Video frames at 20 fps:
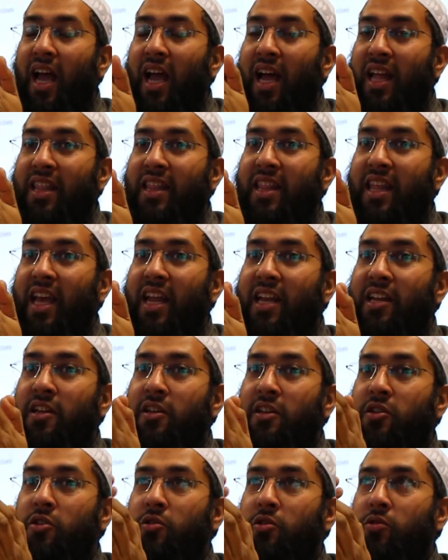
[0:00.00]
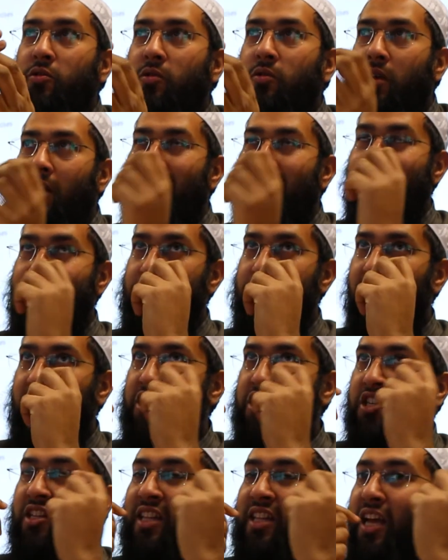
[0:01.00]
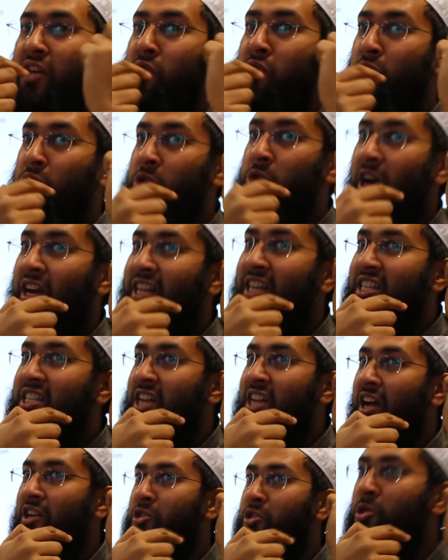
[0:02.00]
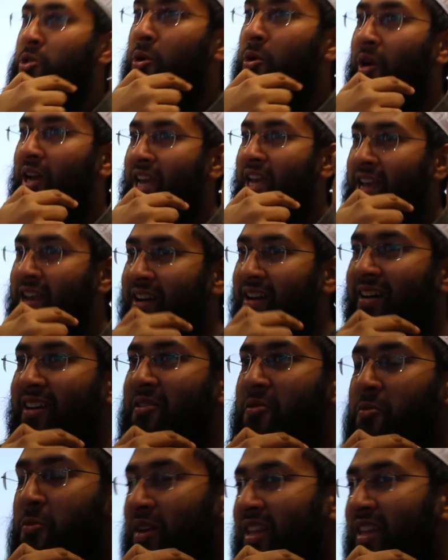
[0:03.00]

and then you imagine that you're trying to touch your ear